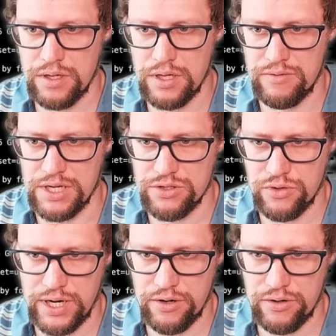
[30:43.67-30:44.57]
If there's
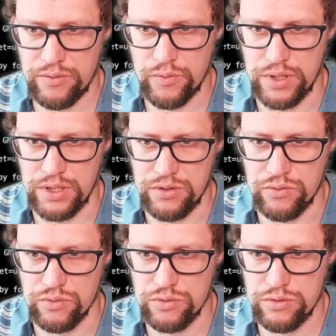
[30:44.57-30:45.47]
no error, we
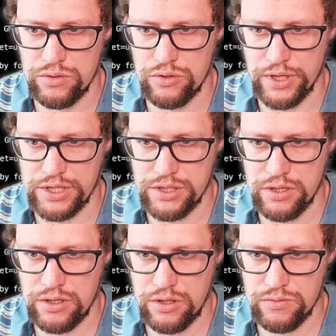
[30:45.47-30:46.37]
do connection
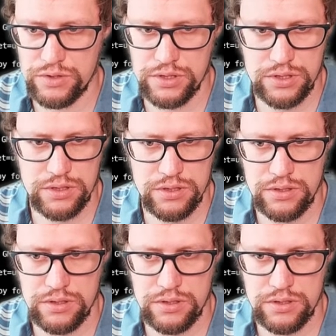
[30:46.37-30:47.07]
close.